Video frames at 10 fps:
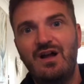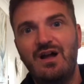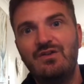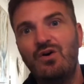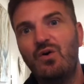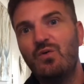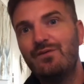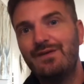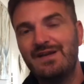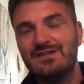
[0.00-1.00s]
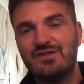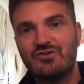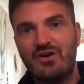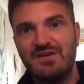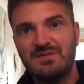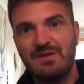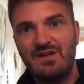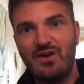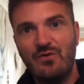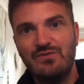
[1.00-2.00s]
Not all things are trying to be
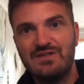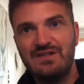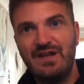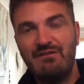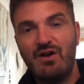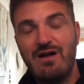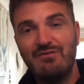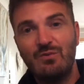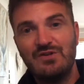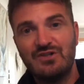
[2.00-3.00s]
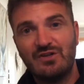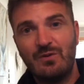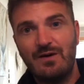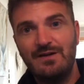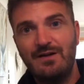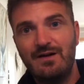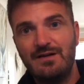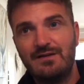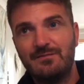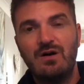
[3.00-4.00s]
clones in there either, which I quite
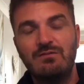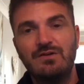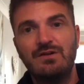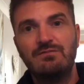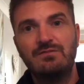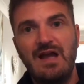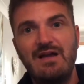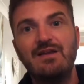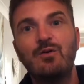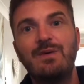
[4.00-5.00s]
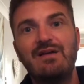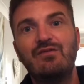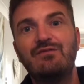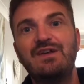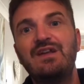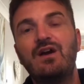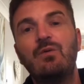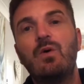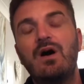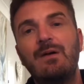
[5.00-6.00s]
like. I'm gonna get a little bit of a video
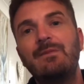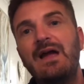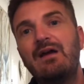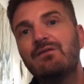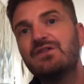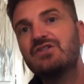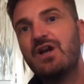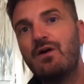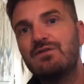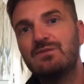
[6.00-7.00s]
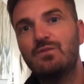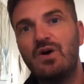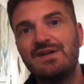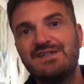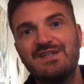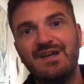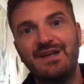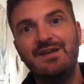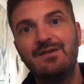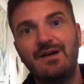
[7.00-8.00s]
while I'm there of the shelves and what I
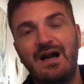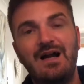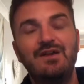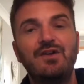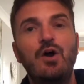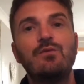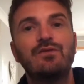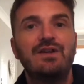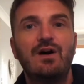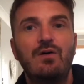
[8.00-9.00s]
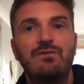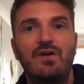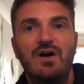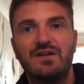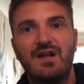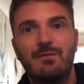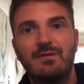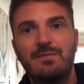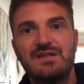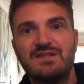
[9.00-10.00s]
see, and hopefully I'll find a couple of
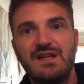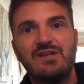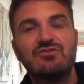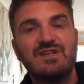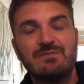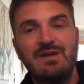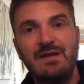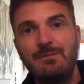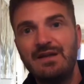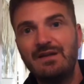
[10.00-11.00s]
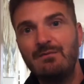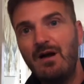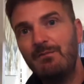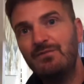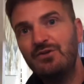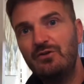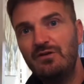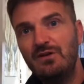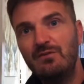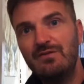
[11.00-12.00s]
bits that interest me and pick them up and do a
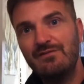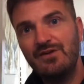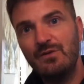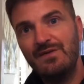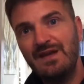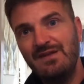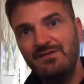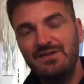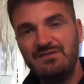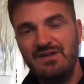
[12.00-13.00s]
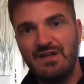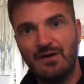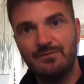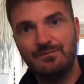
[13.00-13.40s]
little review at the end of this video.